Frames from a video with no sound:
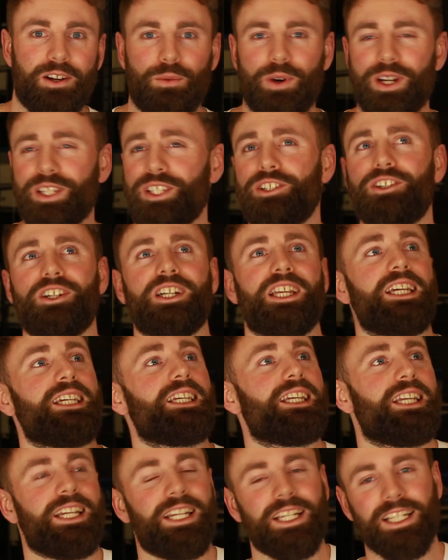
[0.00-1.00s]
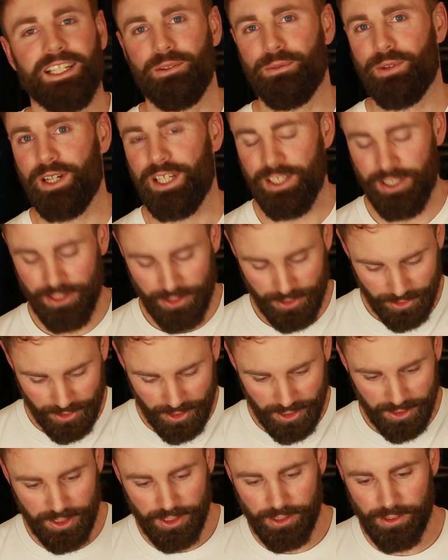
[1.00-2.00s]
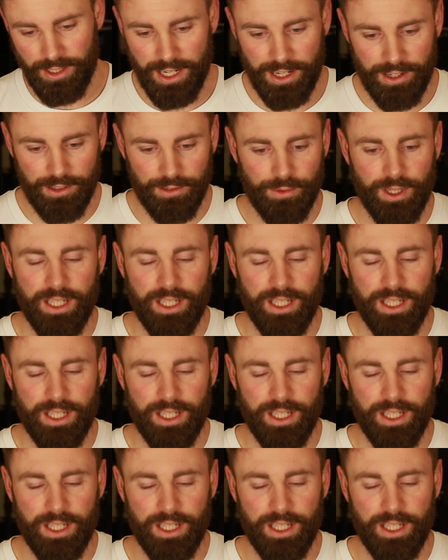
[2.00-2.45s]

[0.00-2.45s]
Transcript: Whether you're kicking, whether you're on the ground,